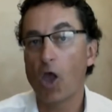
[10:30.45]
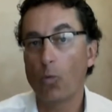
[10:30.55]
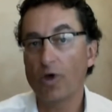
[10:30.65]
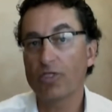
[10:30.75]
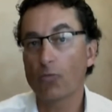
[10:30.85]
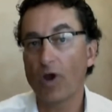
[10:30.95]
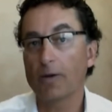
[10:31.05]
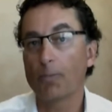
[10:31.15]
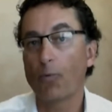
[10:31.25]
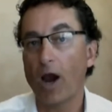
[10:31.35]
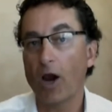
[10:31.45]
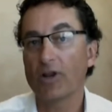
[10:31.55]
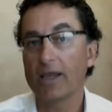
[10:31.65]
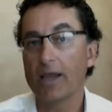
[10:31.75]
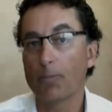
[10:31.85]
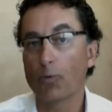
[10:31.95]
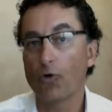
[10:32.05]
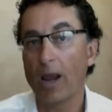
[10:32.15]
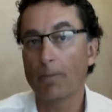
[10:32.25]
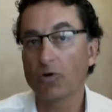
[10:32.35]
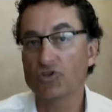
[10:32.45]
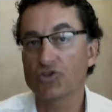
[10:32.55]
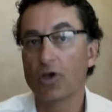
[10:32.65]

with the right priority and parameters